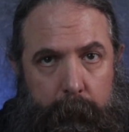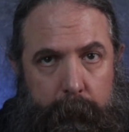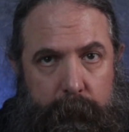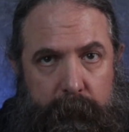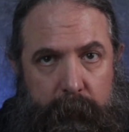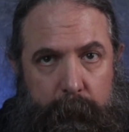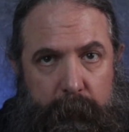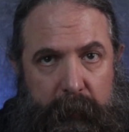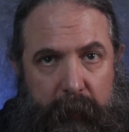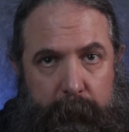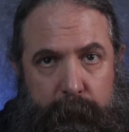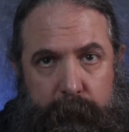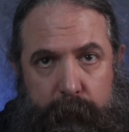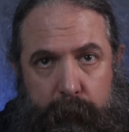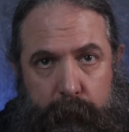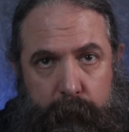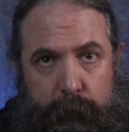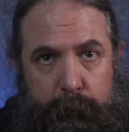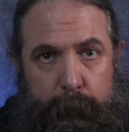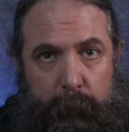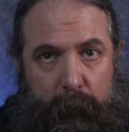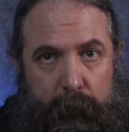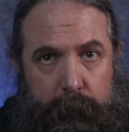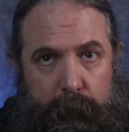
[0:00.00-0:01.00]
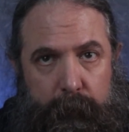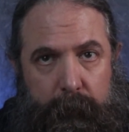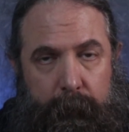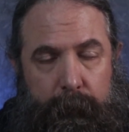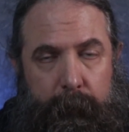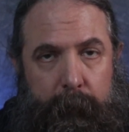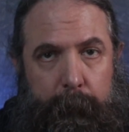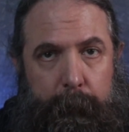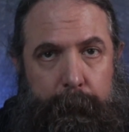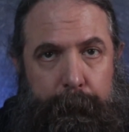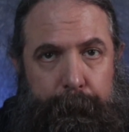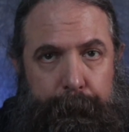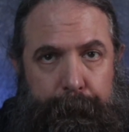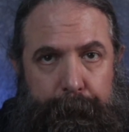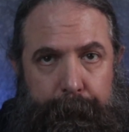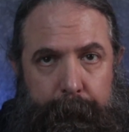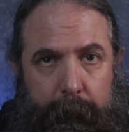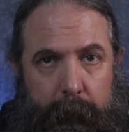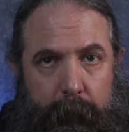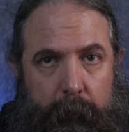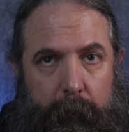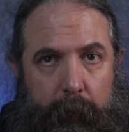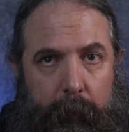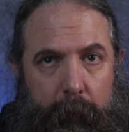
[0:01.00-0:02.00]
Sometimes there's books of them.
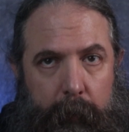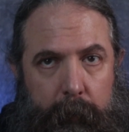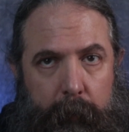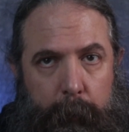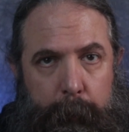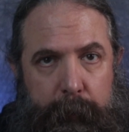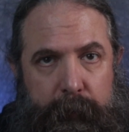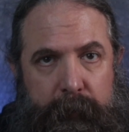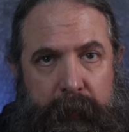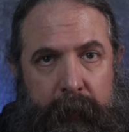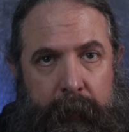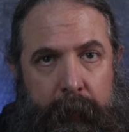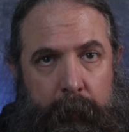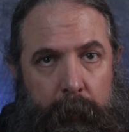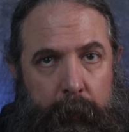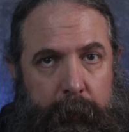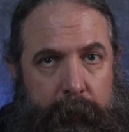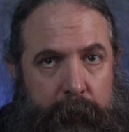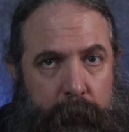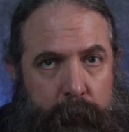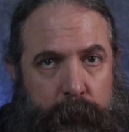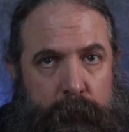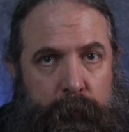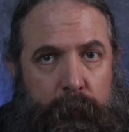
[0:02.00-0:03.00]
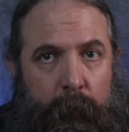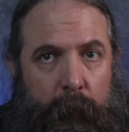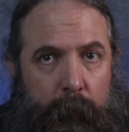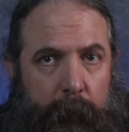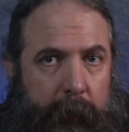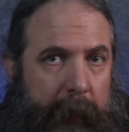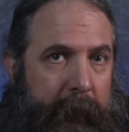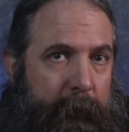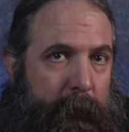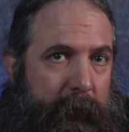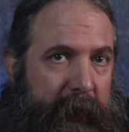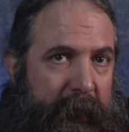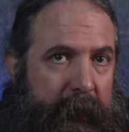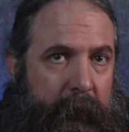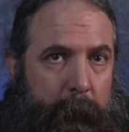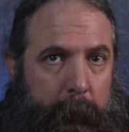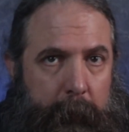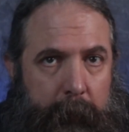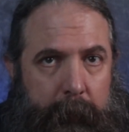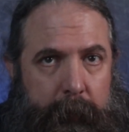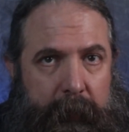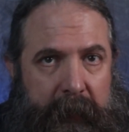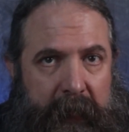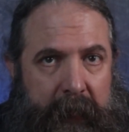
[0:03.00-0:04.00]
They're particularly useful, and I
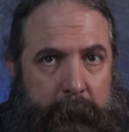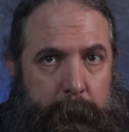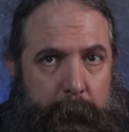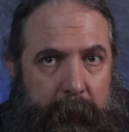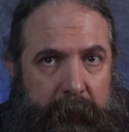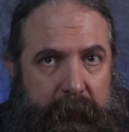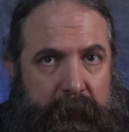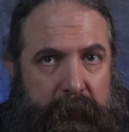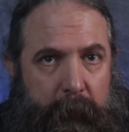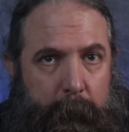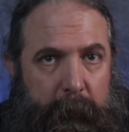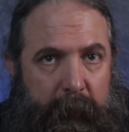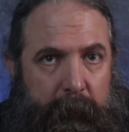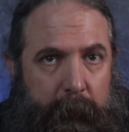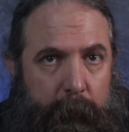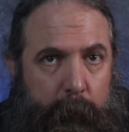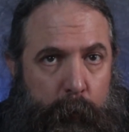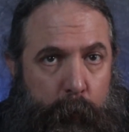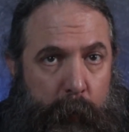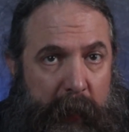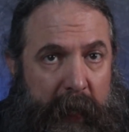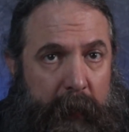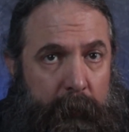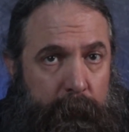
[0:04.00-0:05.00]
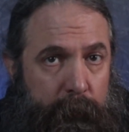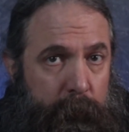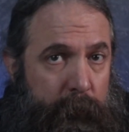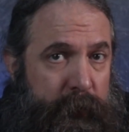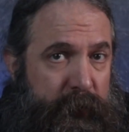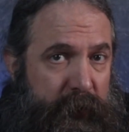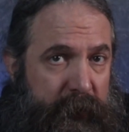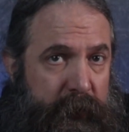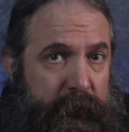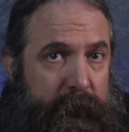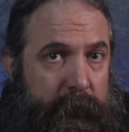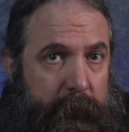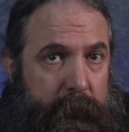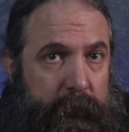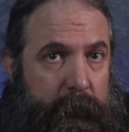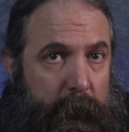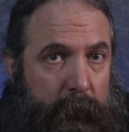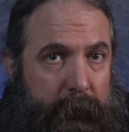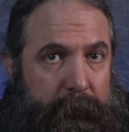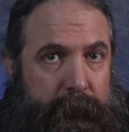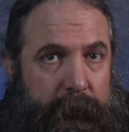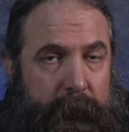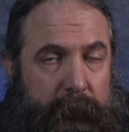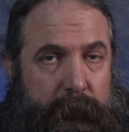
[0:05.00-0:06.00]
recommend keeping some of them around for just this
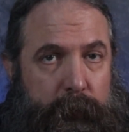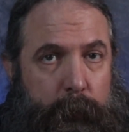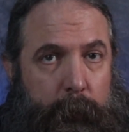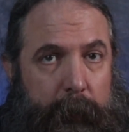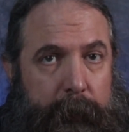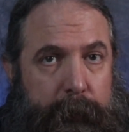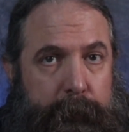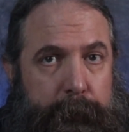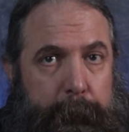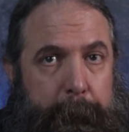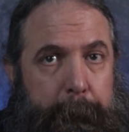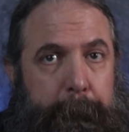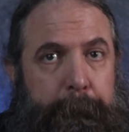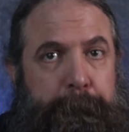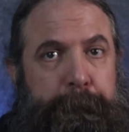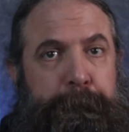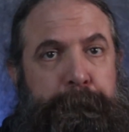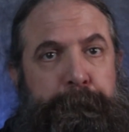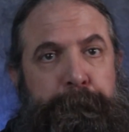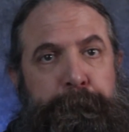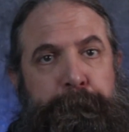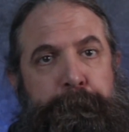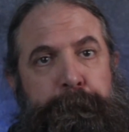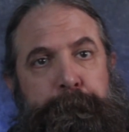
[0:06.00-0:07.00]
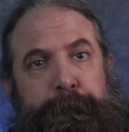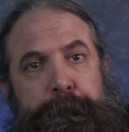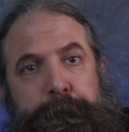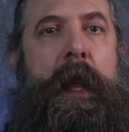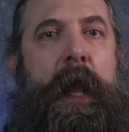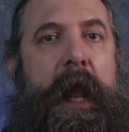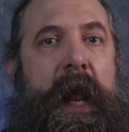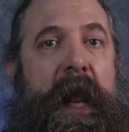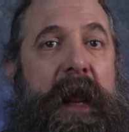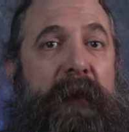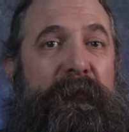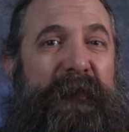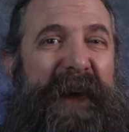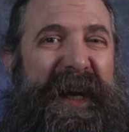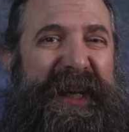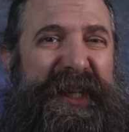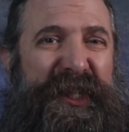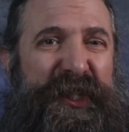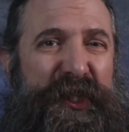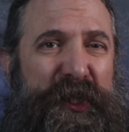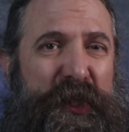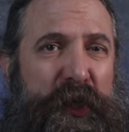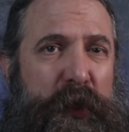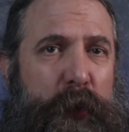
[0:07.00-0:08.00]
sort of situation. If I
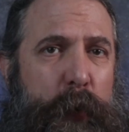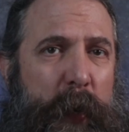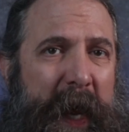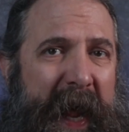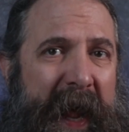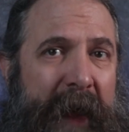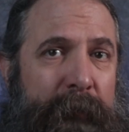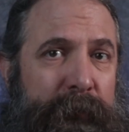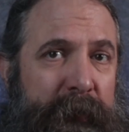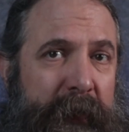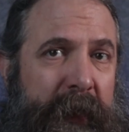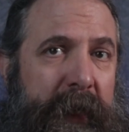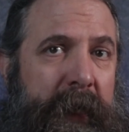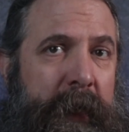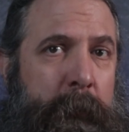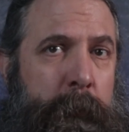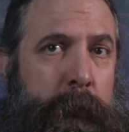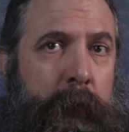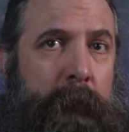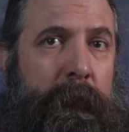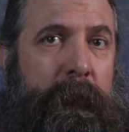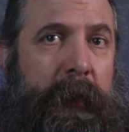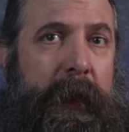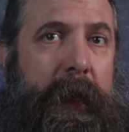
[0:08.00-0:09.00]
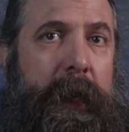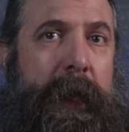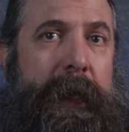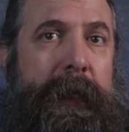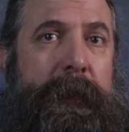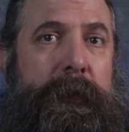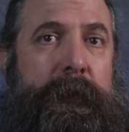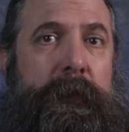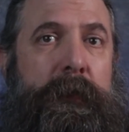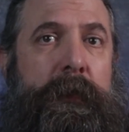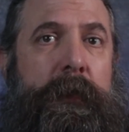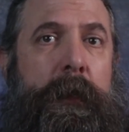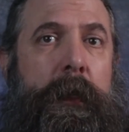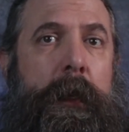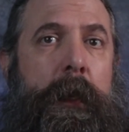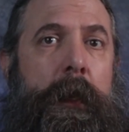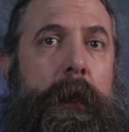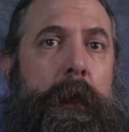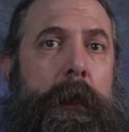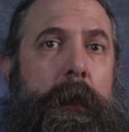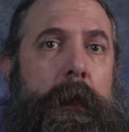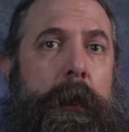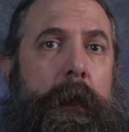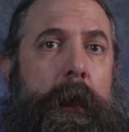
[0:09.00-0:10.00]
do have to improvise,
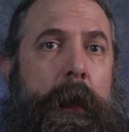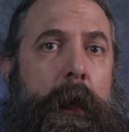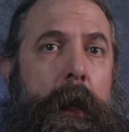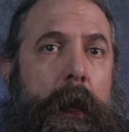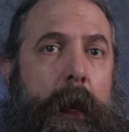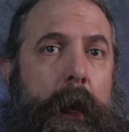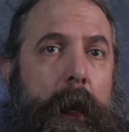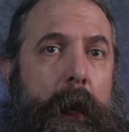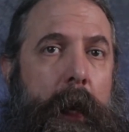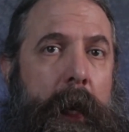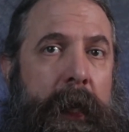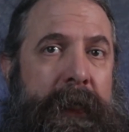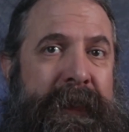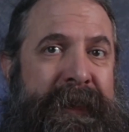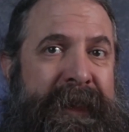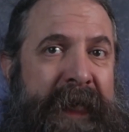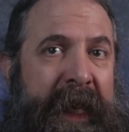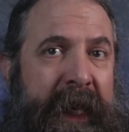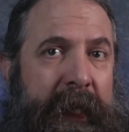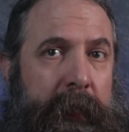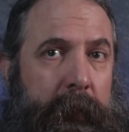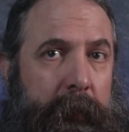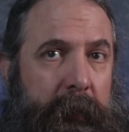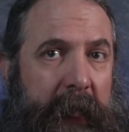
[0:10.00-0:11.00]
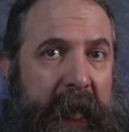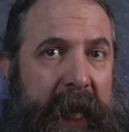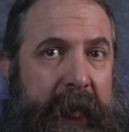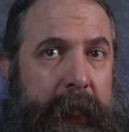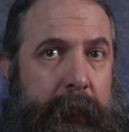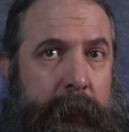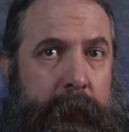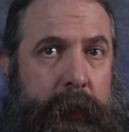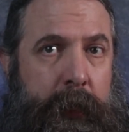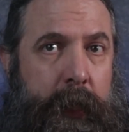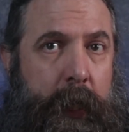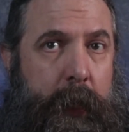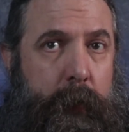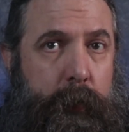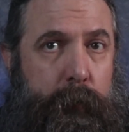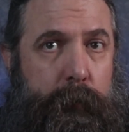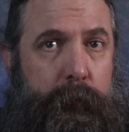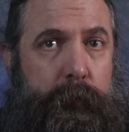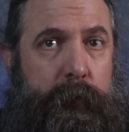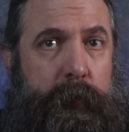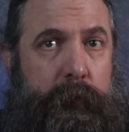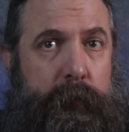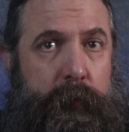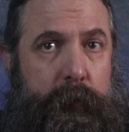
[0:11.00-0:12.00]
I take a lot of
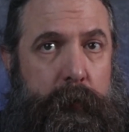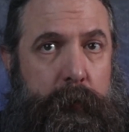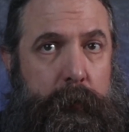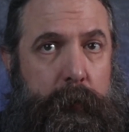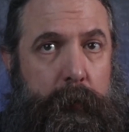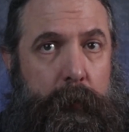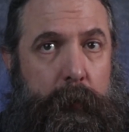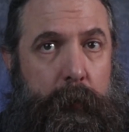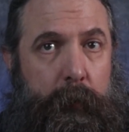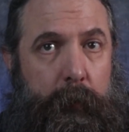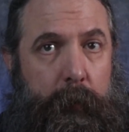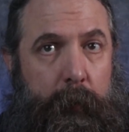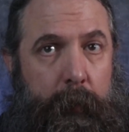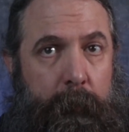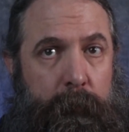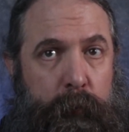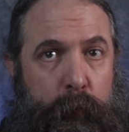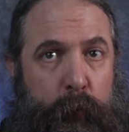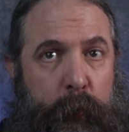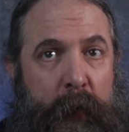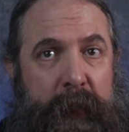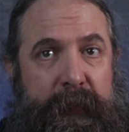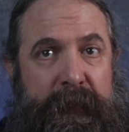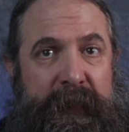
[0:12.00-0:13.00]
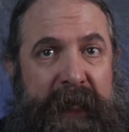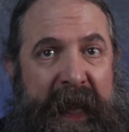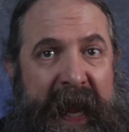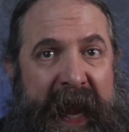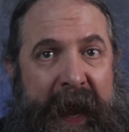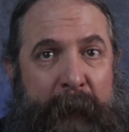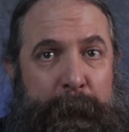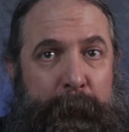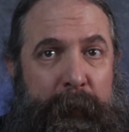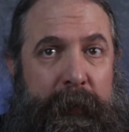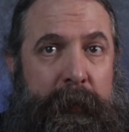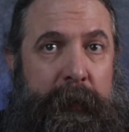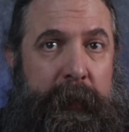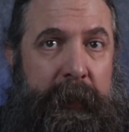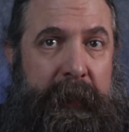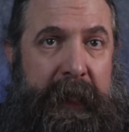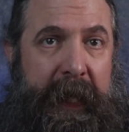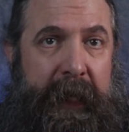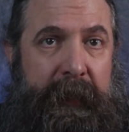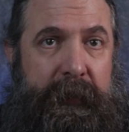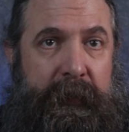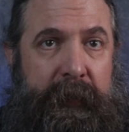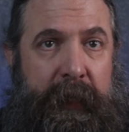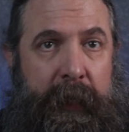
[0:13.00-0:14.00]
notes of what's happened in that